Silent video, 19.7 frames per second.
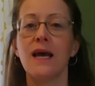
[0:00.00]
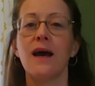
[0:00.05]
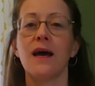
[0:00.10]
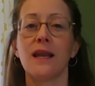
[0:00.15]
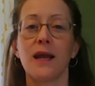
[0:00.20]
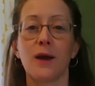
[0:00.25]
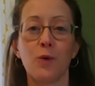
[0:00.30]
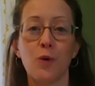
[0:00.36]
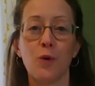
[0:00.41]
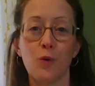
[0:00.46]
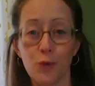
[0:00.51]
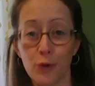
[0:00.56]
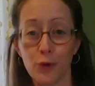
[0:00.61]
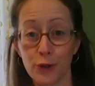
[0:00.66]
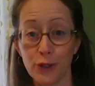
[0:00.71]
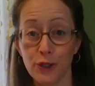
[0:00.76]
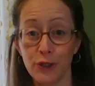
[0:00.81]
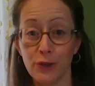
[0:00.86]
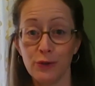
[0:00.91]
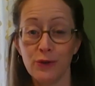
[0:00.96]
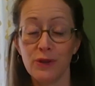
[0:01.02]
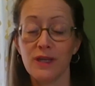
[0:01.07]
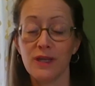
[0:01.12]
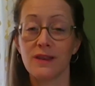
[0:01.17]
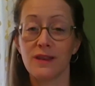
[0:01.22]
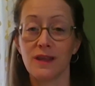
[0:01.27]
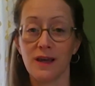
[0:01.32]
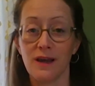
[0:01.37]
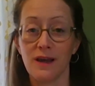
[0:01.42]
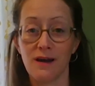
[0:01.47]
And I will warn you that
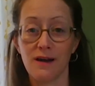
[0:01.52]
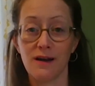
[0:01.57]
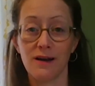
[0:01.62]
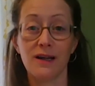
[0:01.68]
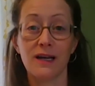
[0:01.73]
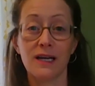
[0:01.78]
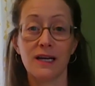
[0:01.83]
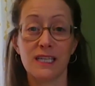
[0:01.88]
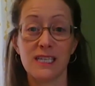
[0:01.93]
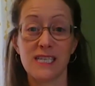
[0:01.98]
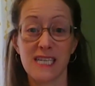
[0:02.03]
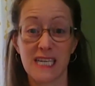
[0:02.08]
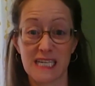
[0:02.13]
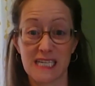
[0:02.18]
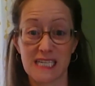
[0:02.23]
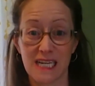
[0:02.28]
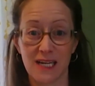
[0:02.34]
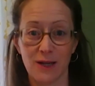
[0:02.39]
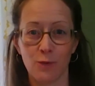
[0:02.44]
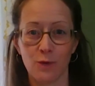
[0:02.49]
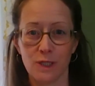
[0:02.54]
they are addicting.